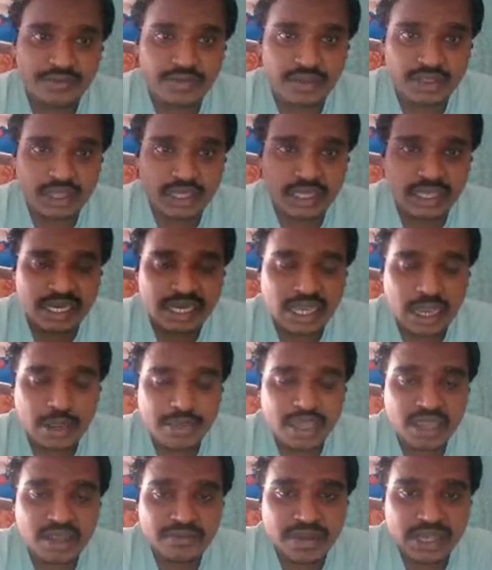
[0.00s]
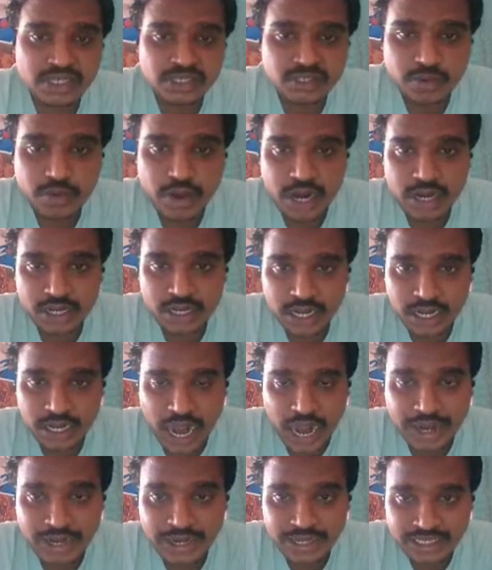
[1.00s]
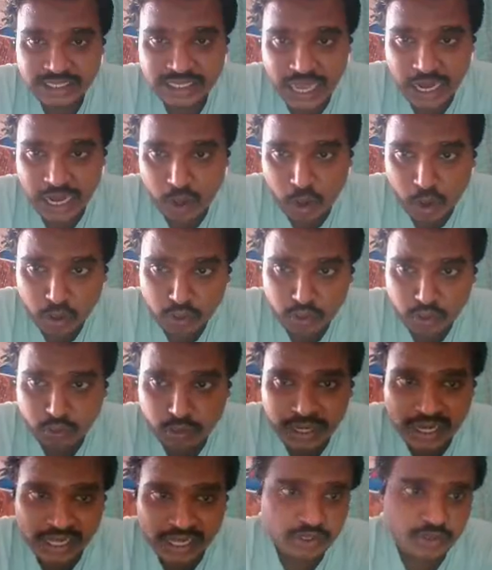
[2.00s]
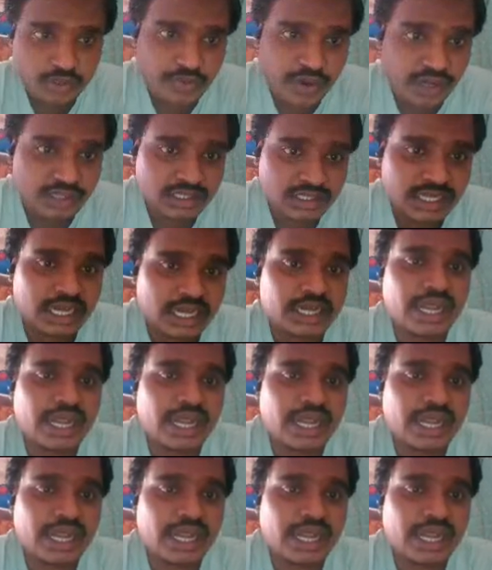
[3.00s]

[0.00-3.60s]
filled with the incoming wastewater and is allowed to rest